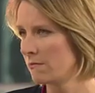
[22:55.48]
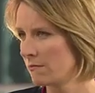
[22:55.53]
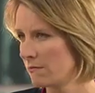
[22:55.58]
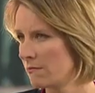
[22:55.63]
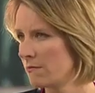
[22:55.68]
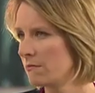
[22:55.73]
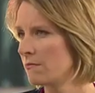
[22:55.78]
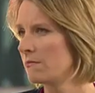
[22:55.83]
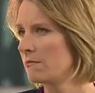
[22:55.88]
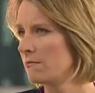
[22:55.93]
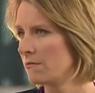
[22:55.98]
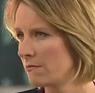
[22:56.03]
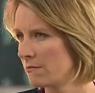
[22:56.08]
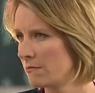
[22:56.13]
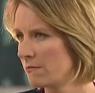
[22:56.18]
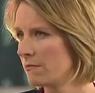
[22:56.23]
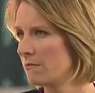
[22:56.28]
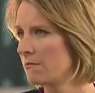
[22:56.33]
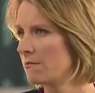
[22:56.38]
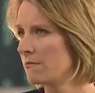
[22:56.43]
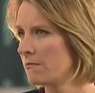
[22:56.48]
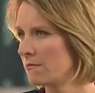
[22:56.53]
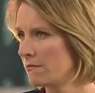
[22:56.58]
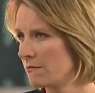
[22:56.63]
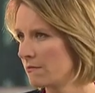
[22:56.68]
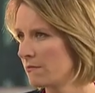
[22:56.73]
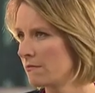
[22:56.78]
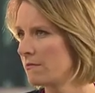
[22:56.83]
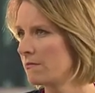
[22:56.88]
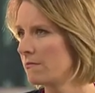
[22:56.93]
the reason being is because there
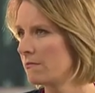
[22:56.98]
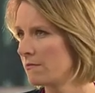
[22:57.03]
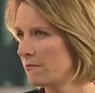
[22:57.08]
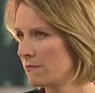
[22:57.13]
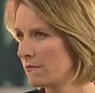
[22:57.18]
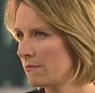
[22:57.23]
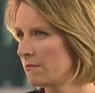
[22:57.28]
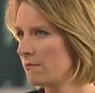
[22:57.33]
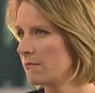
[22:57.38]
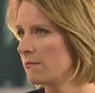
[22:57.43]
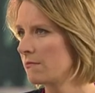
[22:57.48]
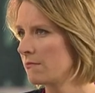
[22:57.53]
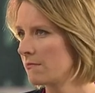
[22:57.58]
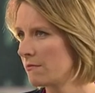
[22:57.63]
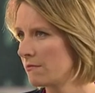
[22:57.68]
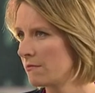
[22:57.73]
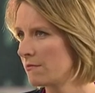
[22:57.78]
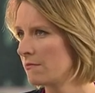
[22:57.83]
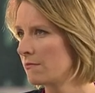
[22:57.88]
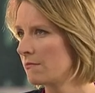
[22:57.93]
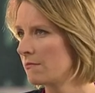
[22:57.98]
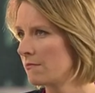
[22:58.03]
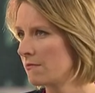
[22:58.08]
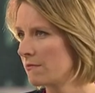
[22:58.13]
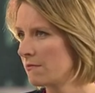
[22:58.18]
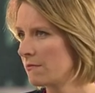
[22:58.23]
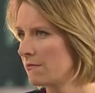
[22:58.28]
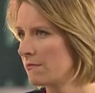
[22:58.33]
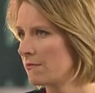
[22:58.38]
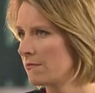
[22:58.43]
isn't
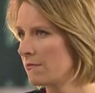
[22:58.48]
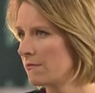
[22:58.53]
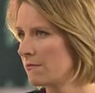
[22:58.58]
the